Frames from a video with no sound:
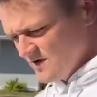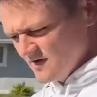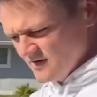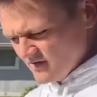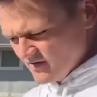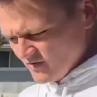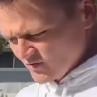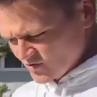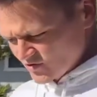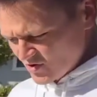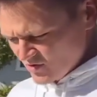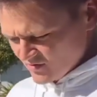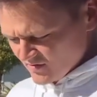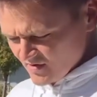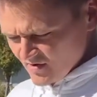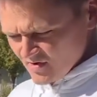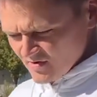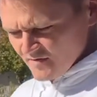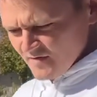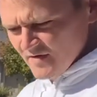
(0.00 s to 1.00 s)
you know, showing
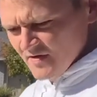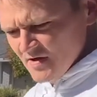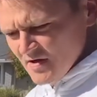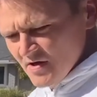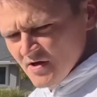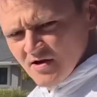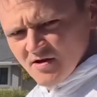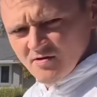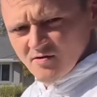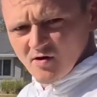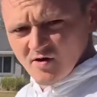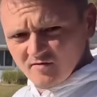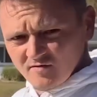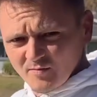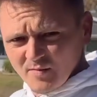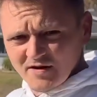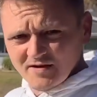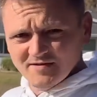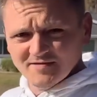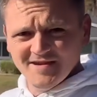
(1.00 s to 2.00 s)
off, you know,
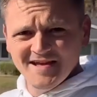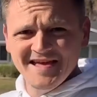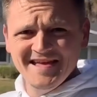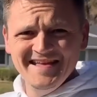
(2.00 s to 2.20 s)
everybody.